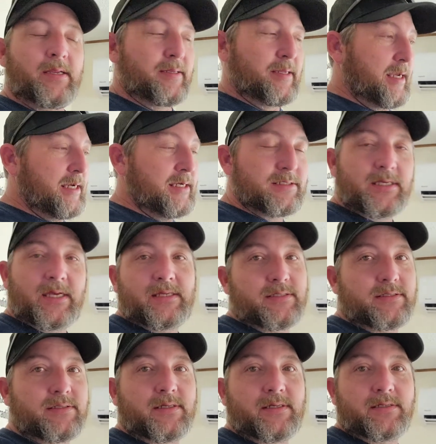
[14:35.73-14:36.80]
The heat side of
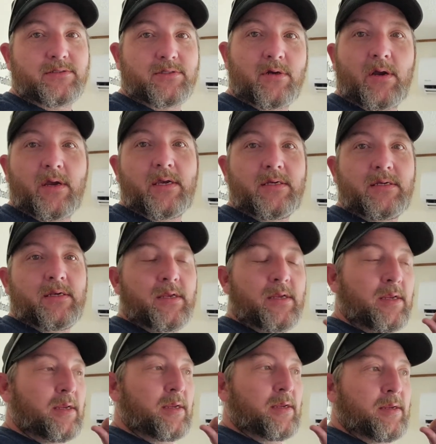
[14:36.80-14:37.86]
this thing is great.
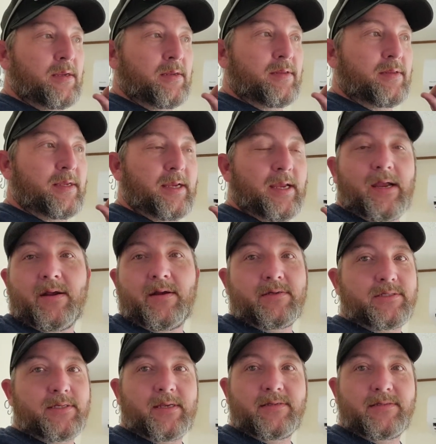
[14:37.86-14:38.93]
The air
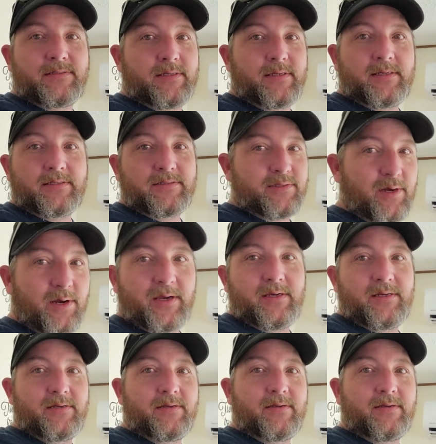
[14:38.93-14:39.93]
side of this thing is great.